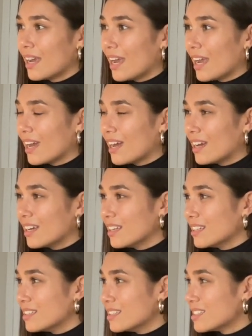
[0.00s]

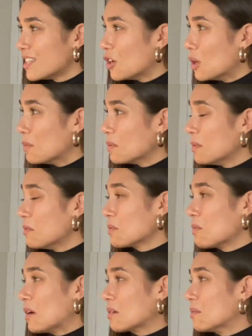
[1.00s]
and they opened me with
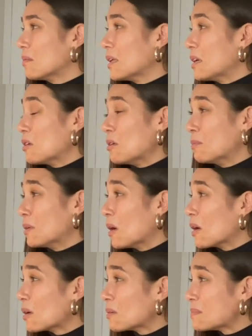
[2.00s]
open
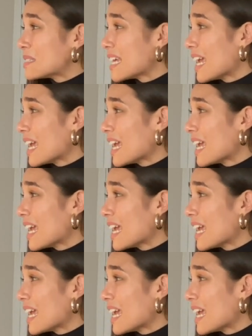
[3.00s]
arms,